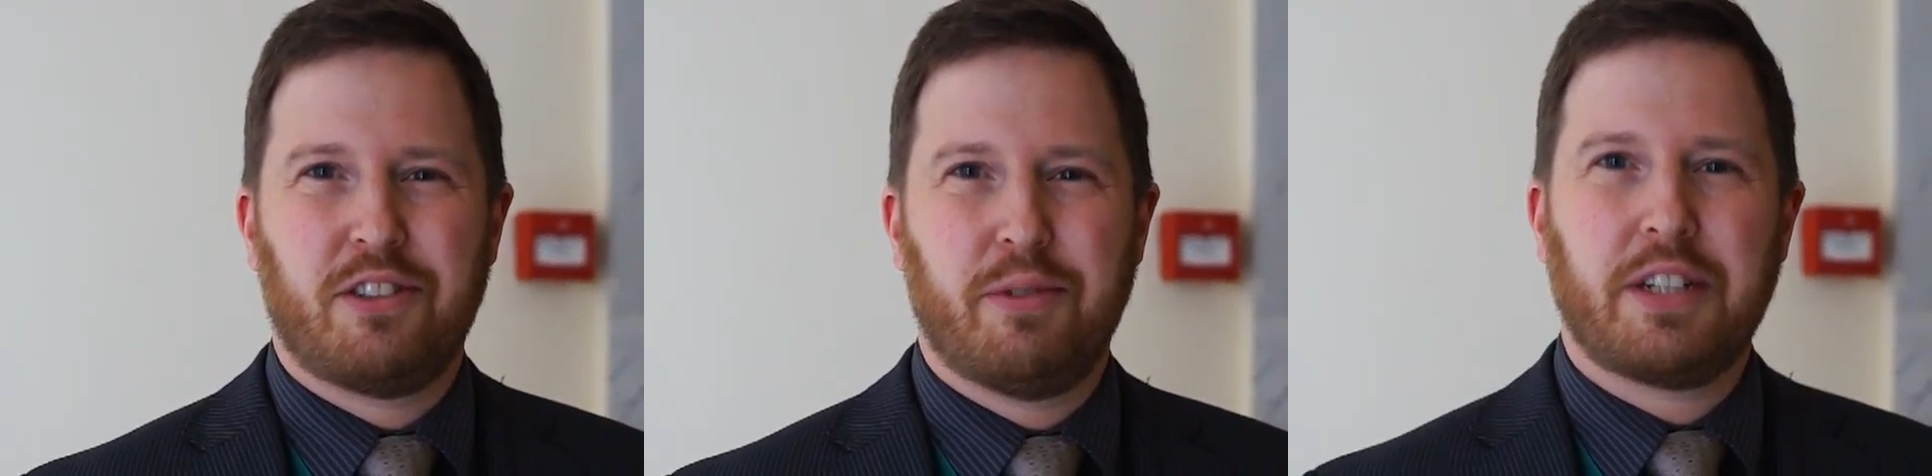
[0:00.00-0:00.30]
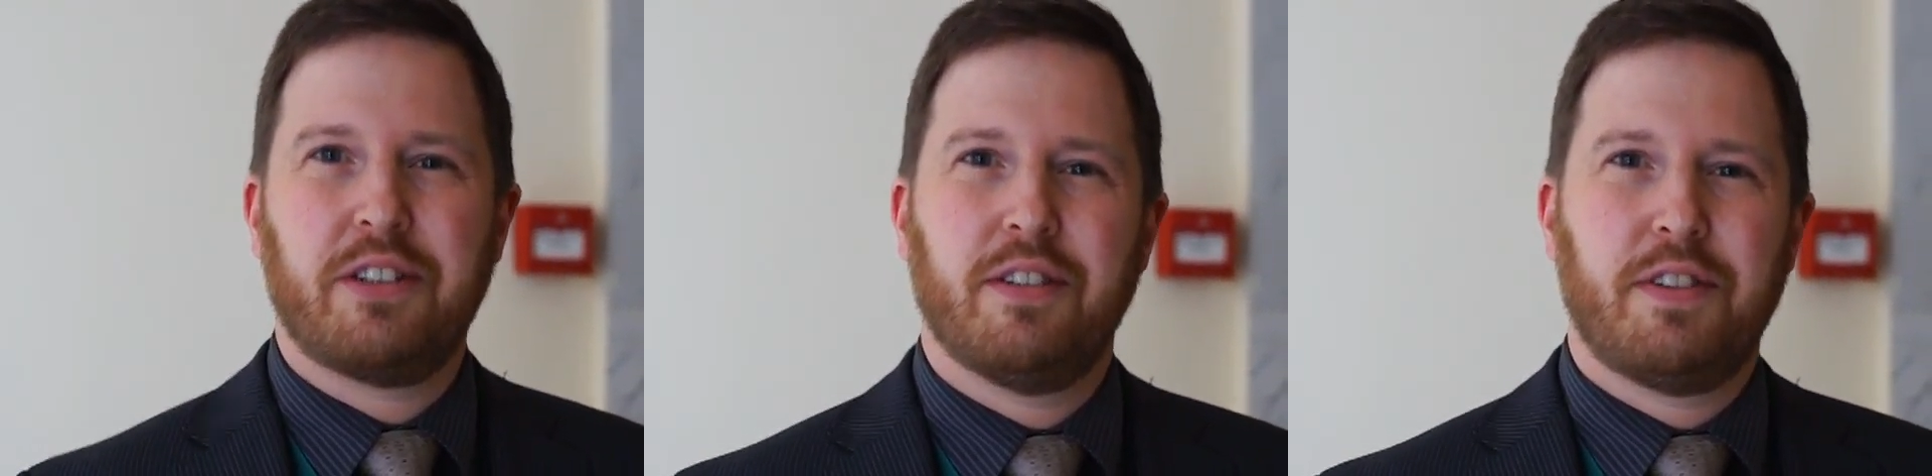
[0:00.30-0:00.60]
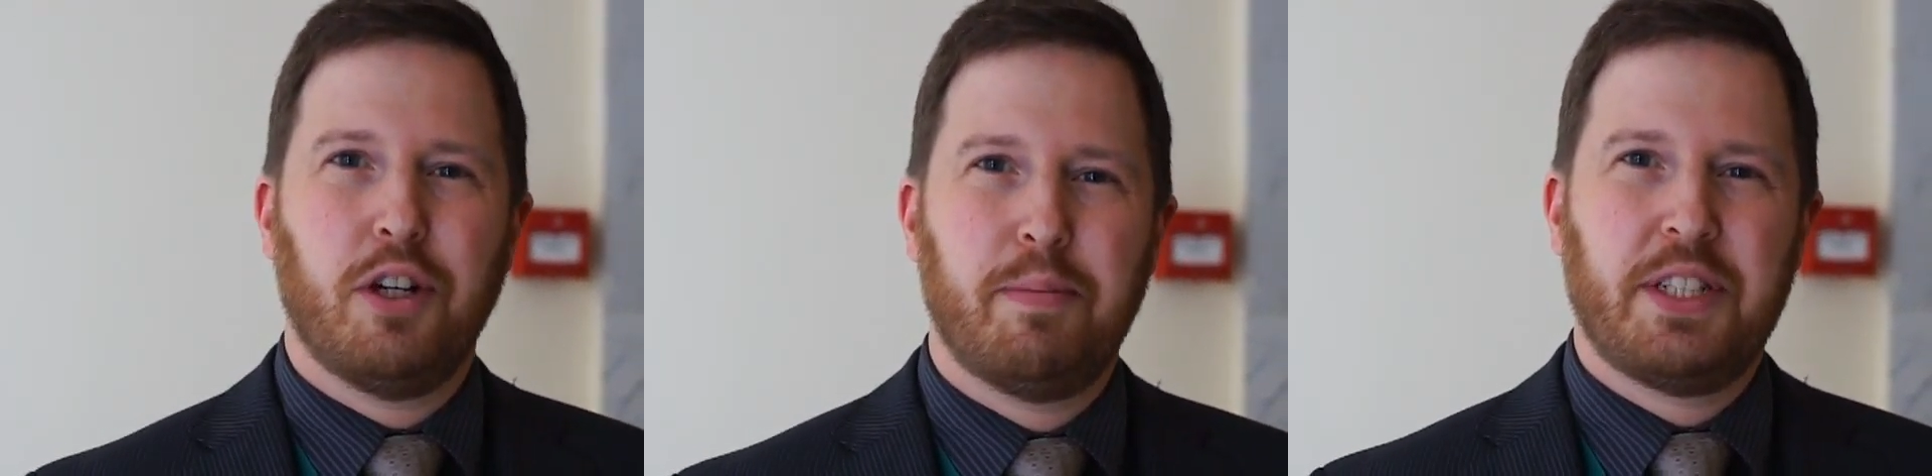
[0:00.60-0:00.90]
director of
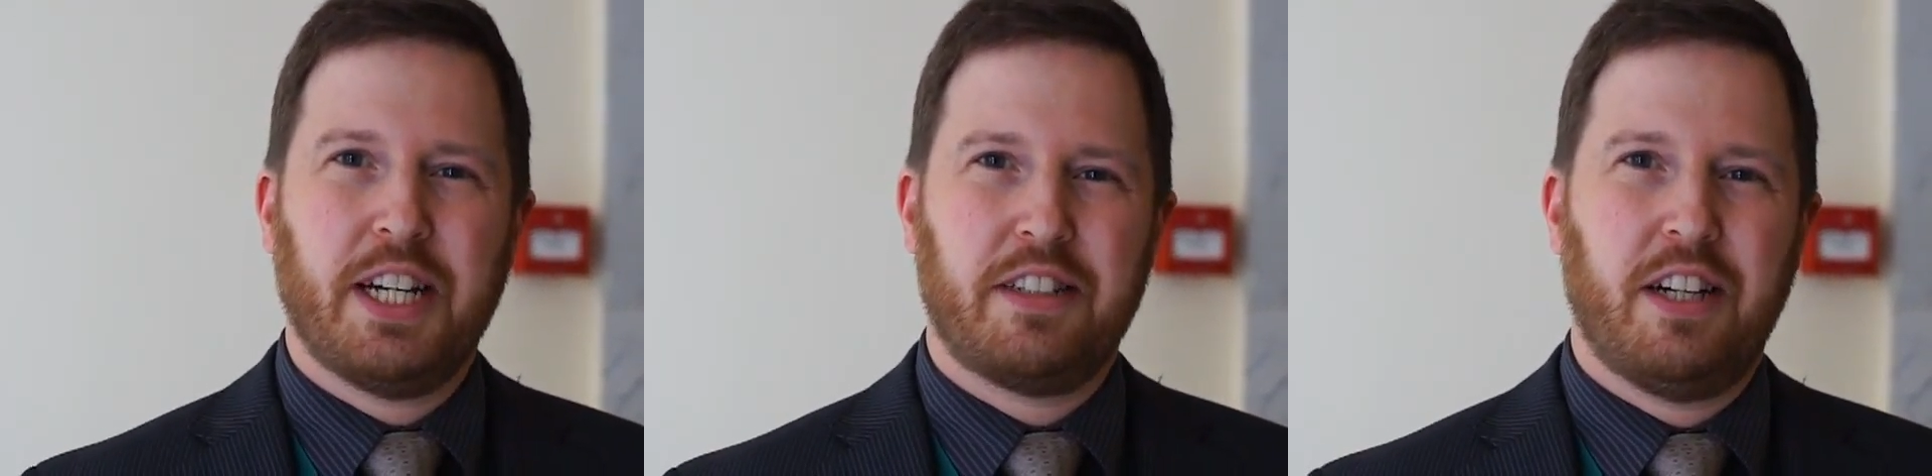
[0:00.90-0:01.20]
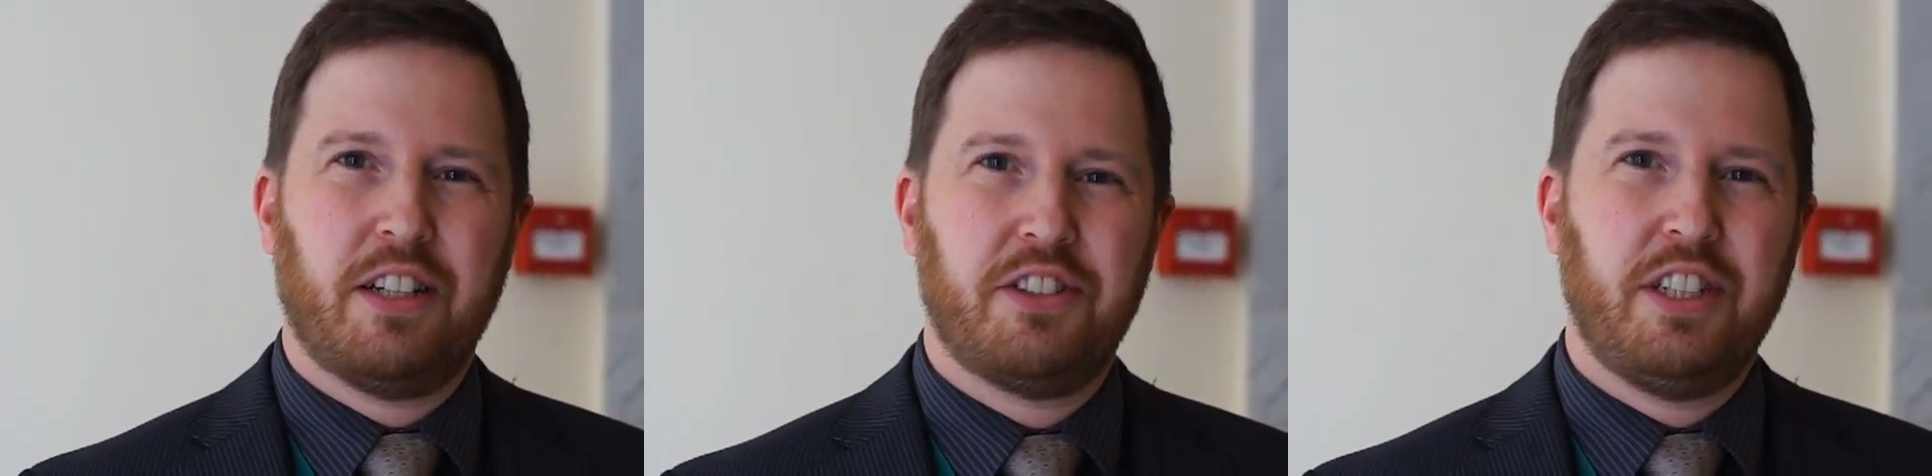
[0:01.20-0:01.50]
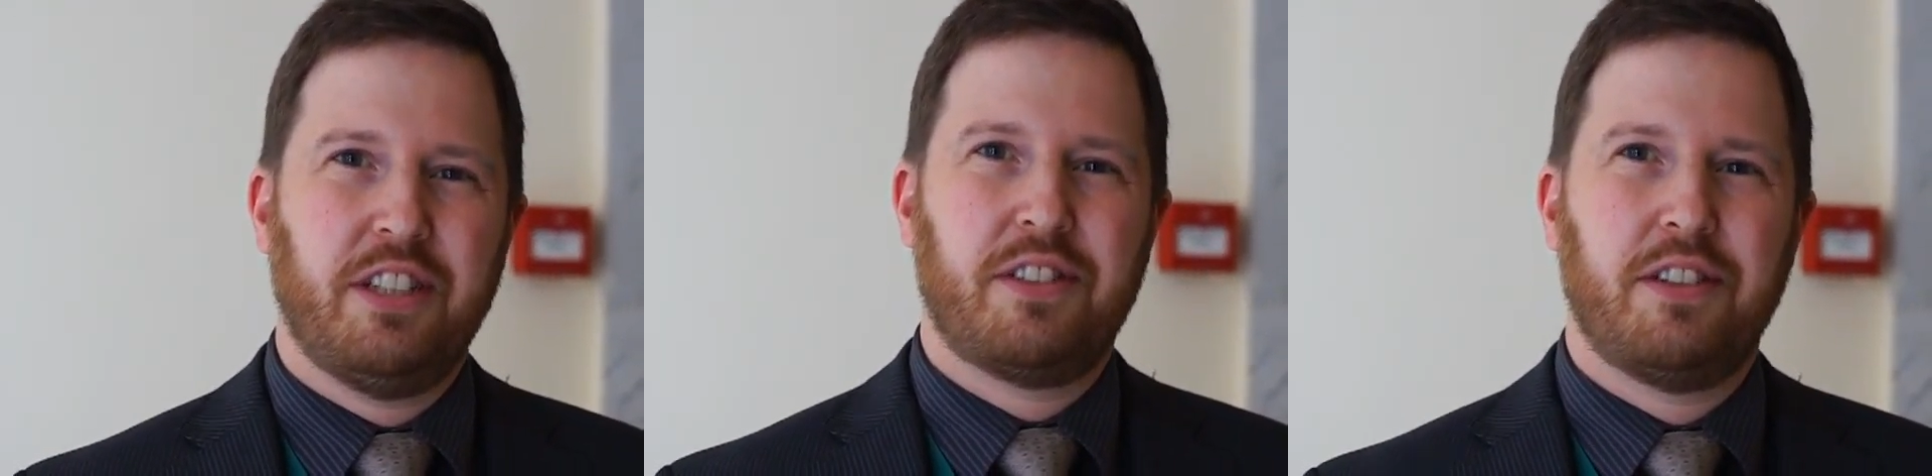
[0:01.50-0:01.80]
the Open
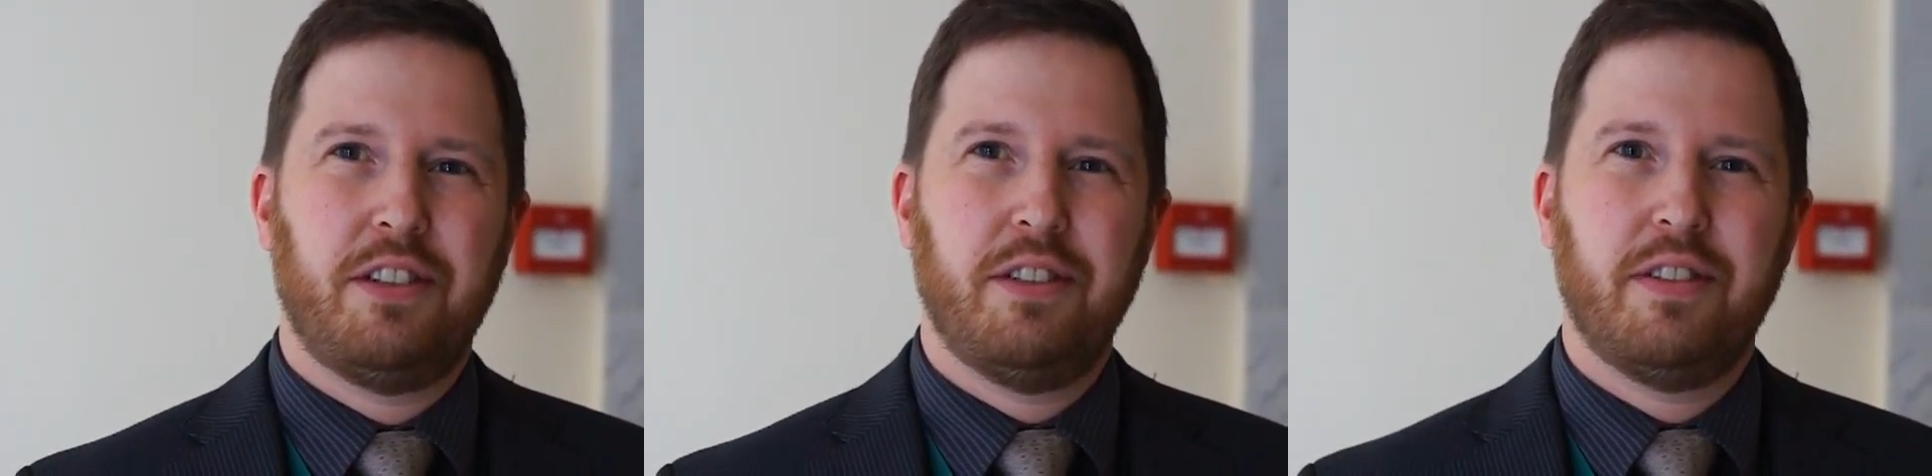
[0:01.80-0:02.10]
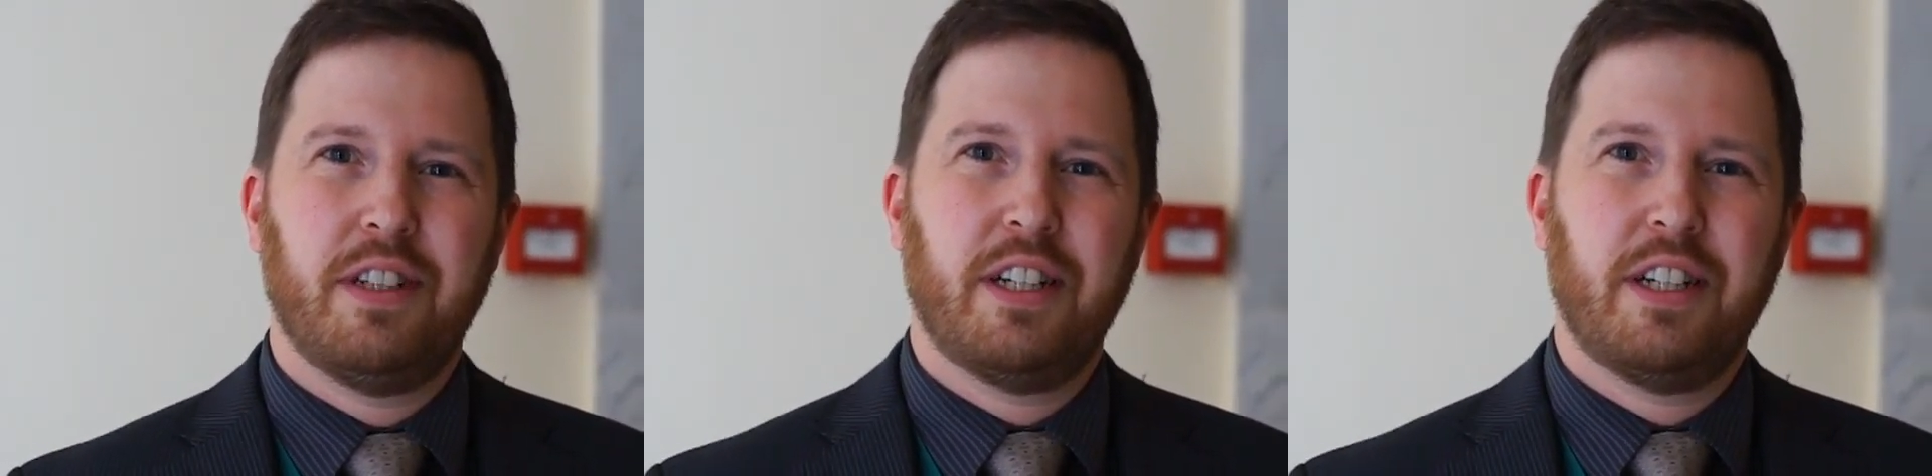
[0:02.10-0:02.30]
Technology Institute